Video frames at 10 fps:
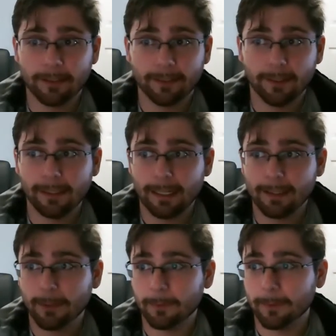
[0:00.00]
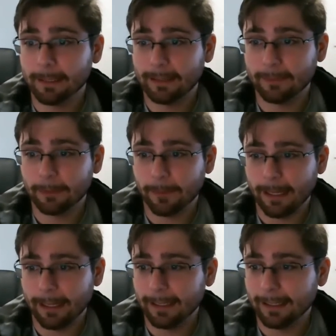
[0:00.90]
Starting next week, we'll be giving
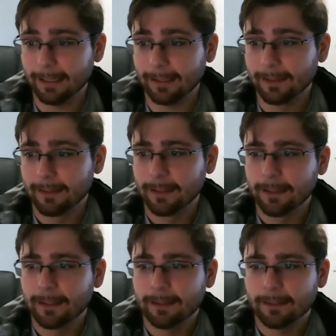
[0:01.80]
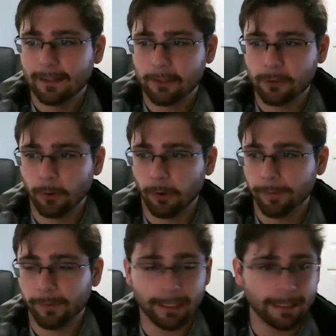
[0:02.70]
away uh, control
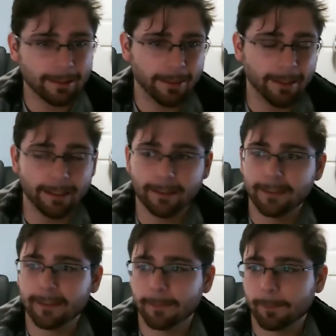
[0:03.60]
freak things.